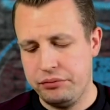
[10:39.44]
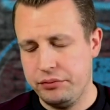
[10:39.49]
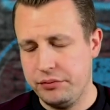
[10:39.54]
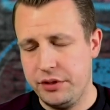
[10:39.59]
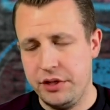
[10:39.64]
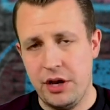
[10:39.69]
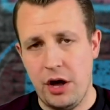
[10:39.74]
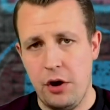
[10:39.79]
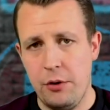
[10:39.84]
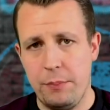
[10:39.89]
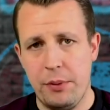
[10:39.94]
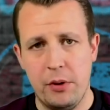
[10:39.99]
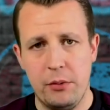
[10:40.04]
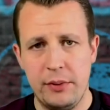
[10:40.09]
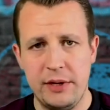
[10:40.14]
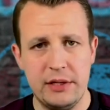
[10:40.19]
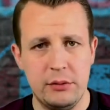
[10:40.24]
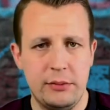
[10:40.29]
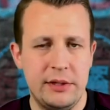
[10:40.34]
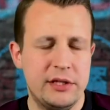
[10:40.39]
you know, but
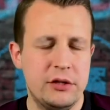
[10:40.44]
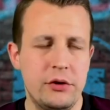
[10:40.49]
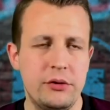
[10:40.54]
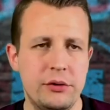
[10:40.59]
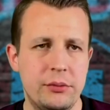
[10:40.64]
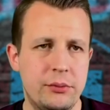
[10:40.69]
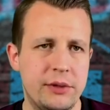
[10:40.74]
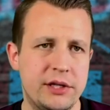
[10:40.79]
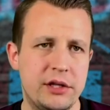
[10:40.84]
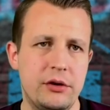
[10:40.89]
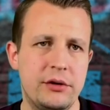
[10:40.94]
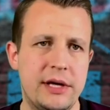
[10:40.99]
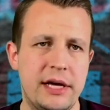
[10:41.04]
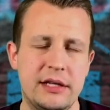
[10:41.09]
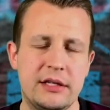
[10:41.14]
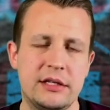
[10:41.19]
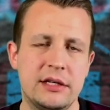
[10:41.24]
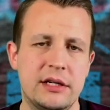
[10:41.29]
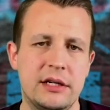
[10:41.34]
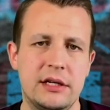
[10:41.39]
we do
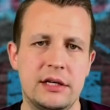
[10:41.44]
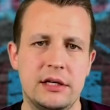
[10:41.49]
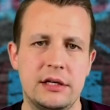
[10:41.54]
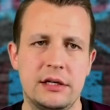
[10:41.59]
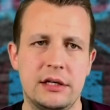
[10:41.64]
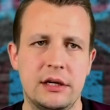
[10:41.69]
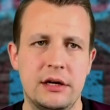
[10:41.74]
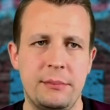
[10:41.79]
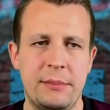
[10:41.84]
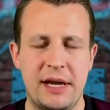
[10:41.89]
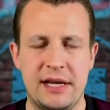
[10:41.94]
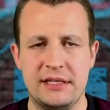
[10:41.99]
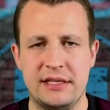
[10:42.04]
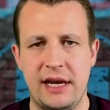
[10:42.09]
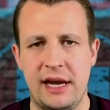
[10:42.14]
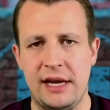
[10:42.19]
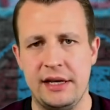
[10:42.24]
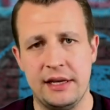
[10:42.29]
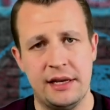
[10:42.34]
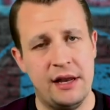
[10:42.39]
need to mix
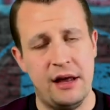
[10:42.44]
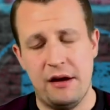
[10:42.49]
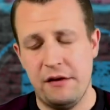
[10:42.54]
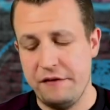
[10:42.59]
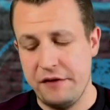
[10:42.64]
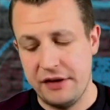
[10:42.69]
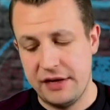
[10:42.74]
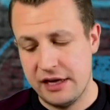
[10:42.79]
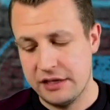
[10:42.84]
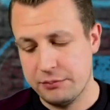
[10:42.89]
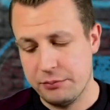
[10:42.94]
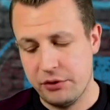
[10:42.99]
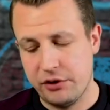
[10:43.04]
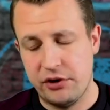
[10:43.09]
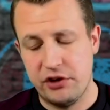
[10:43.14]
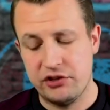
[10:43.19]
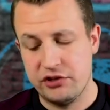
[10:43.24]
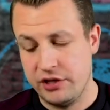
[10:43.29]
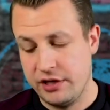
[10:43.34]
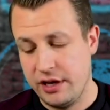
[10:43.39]
it in, and I think that's
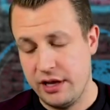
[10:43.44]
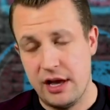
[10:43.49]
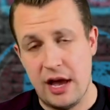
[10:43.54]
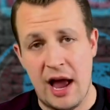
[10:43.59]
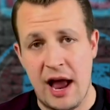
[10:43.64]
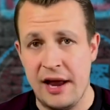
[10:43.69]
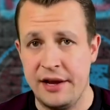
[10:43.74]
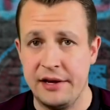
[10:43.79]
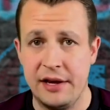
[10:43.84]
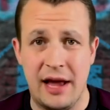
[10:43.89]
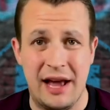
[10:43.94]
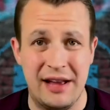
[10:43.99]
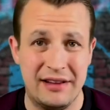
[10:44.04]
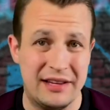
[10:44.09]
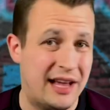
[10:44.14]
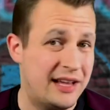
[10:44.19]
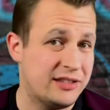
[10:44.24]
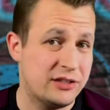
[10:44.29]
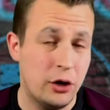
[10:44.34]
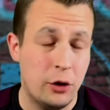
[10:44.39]
progression. And
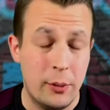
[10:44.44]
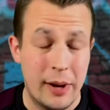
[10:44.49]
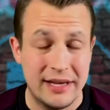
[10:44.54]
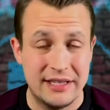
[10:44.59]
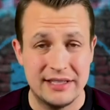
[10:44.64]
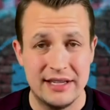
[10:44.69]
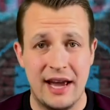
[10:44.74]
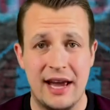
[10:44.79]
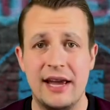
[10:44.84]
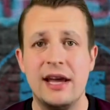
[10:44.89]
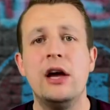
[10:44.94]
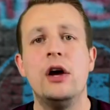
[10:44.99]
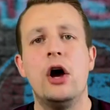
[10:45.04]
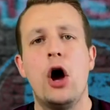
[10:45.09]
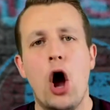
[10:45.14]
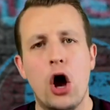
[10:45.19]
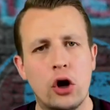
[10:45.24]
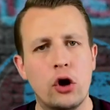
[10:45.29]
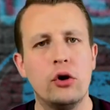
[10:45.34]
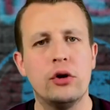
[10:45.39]
as I always say,
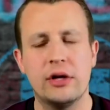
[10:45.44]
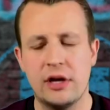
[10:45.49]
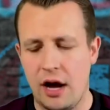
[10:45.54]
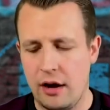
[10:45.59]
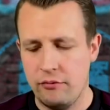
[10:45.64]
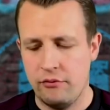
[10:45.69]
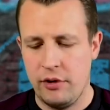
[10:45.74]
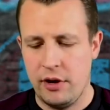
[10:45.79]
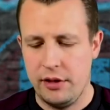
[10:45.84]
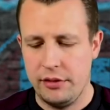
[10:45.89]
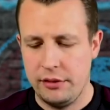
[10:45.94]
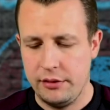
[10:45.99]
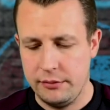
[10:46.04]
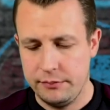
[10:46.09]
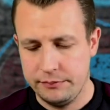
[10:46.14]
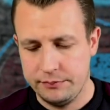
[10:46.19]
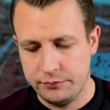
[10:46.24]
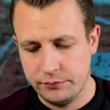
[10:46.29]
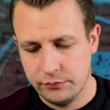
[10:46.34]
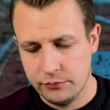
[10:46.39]
a good cup run.
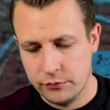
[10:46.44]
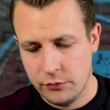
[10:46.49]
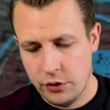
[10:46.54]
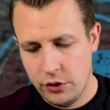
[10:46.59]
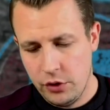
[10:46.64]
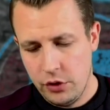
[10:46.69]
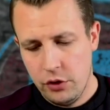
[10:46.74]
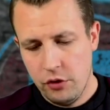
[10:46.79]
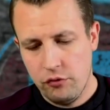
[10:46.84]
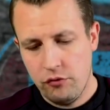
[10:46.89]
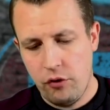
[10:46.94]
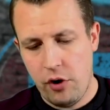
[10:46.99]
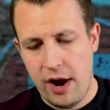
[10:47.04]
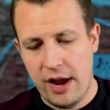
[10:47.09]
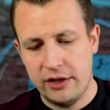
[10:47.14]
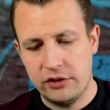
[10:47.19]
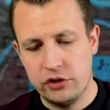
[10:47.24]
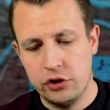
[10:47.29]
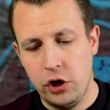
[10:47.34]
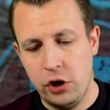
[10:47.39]

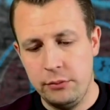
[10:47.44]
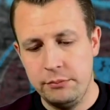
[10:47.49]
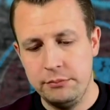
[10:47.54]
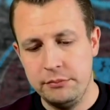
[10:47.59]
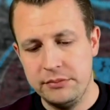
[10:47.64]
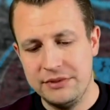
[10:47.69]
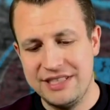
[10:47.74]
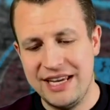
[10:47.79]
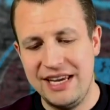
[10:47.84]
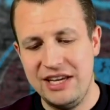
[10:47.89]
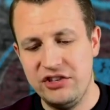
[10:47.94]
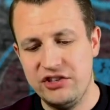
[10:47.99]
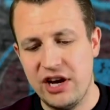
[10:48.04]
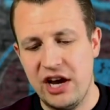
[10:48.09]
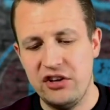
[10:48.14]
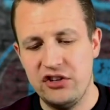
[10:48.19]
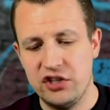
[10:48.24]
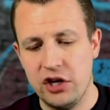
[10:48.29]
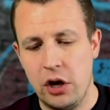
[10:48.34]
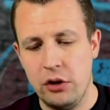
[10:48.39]
Right, Tom
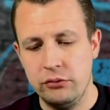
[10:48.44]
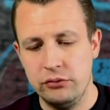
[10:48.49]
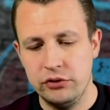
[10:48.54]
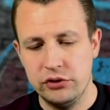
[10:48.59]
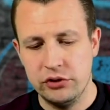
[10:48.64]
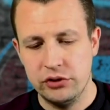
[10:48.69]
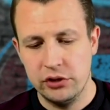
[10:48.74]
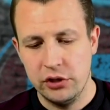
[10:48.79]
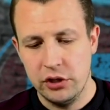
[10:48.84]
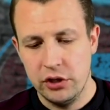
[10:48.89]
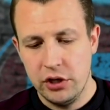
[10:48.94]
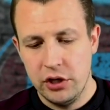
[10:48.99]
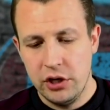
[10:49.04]
TJ Jones,